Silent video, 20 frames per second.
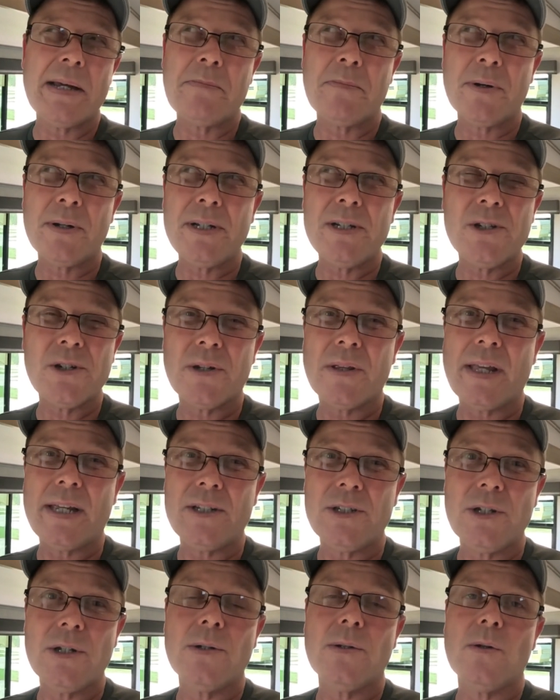I'm pretty sure they
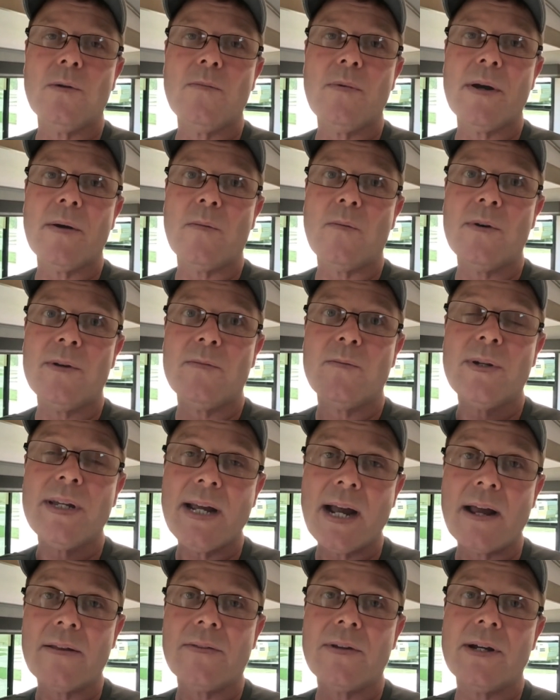do, but when we
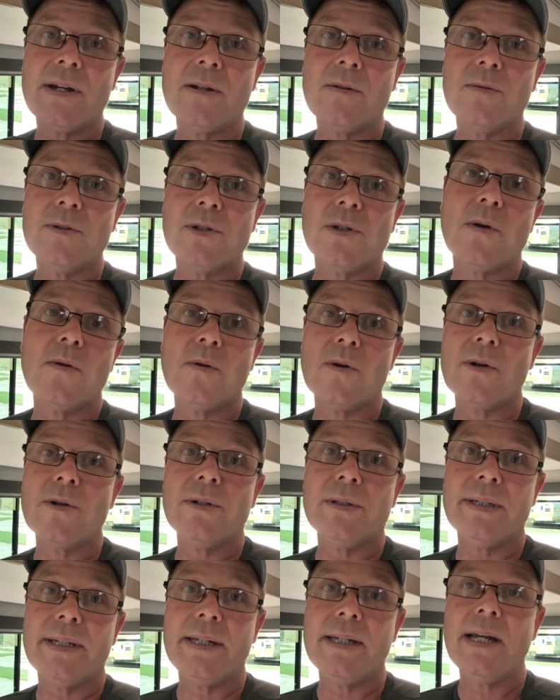got there, it was so
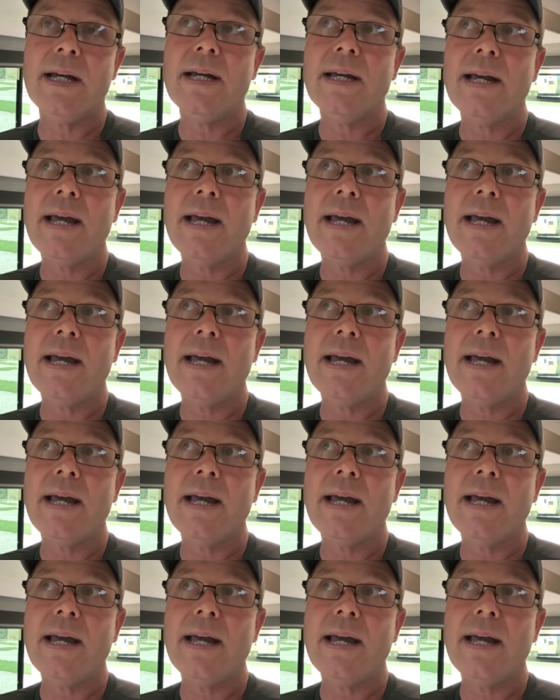early,